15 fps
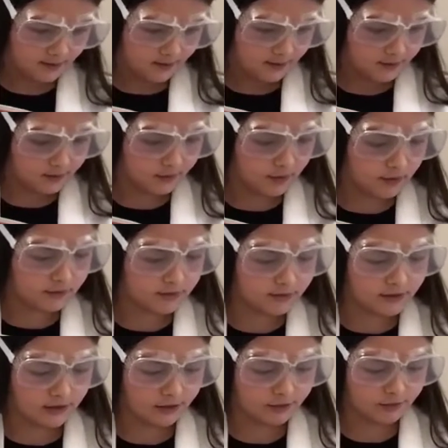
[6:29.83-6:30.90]
You also
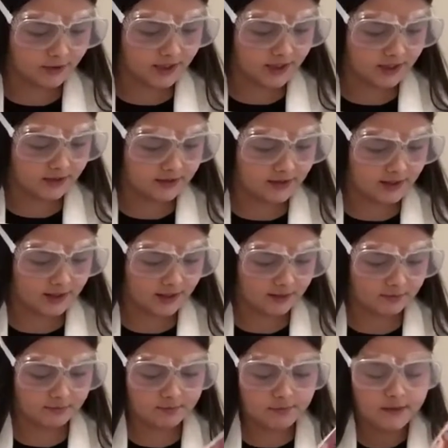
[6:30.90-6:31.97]
need 3
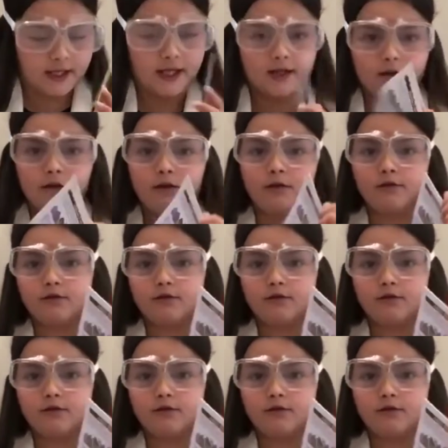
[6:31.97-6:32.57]
times bag of